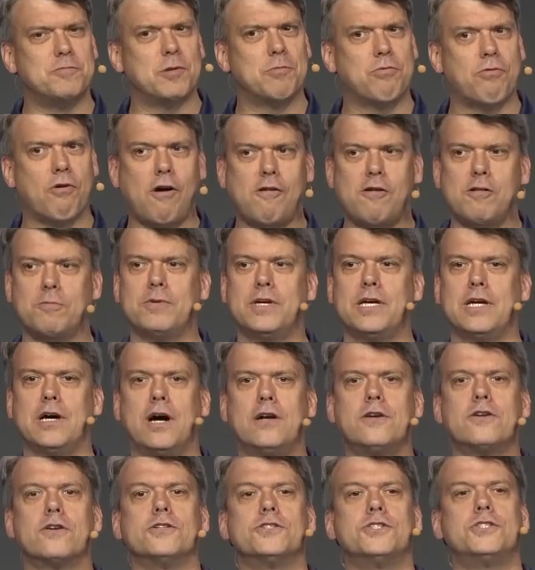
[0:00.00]
but probably
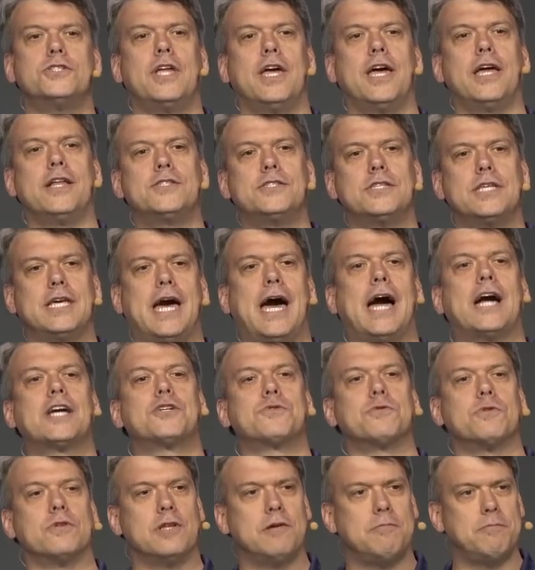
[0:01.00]
understates the actual